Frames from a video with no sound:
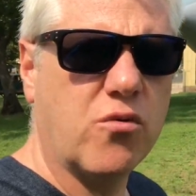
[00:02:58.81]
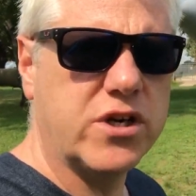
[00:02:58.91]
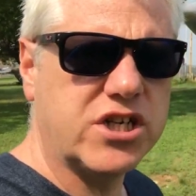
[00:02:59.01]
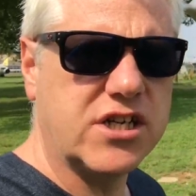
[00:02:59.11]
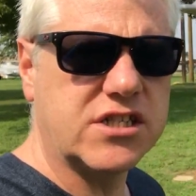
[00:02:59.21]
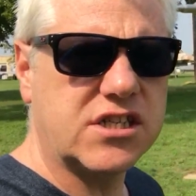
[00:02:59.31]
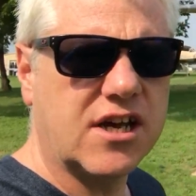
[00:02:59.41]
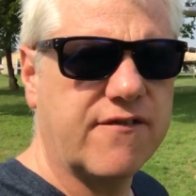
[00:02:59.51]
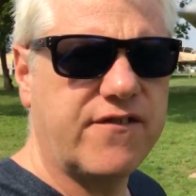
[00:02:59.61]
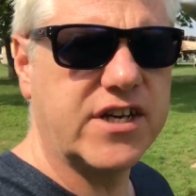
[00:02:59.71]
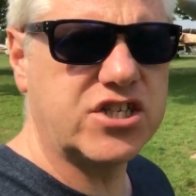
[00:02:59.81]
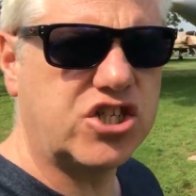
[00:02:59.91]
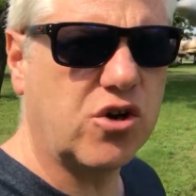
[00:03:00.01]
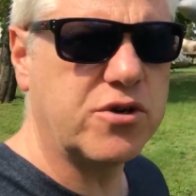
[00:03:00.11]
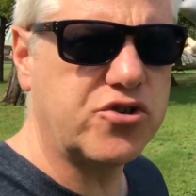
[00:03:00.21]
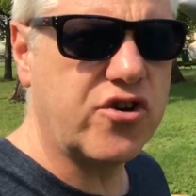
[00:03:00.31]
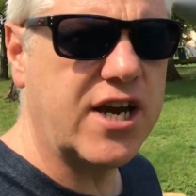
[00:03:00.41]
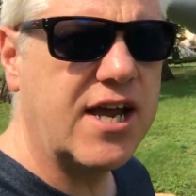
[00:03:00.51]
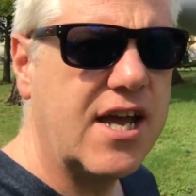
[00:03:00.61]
which has fixed geometry.